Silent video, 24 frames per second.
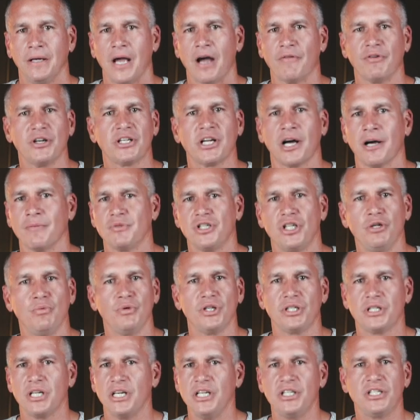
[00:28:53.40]
Every time she
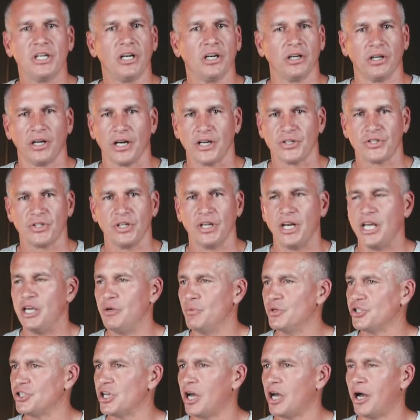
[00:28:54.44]
was teaching a lesson,
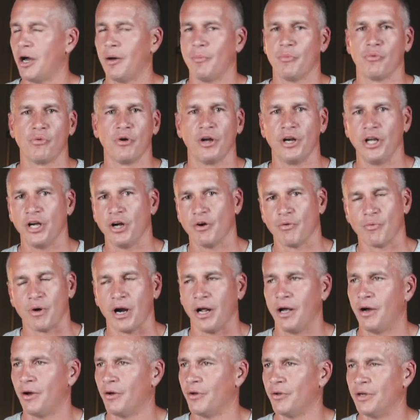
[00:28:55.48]
he was up running
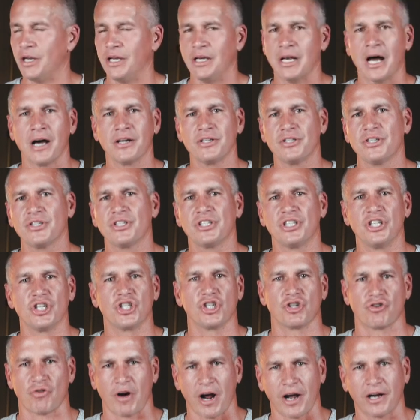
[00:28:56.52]
around and not just
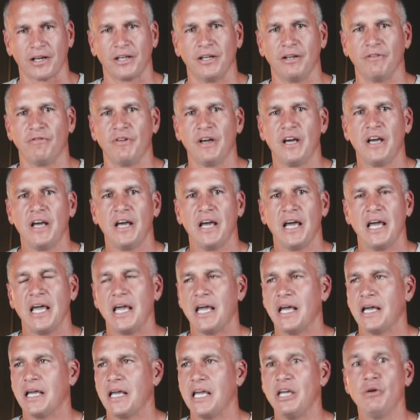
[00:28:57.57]
distractive,
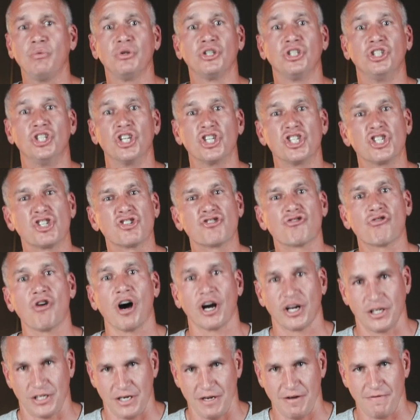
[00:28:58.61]
he was
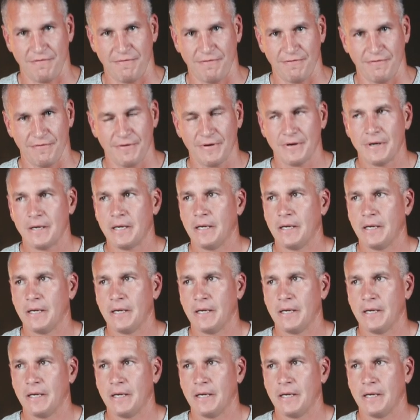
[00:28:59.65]
destructive.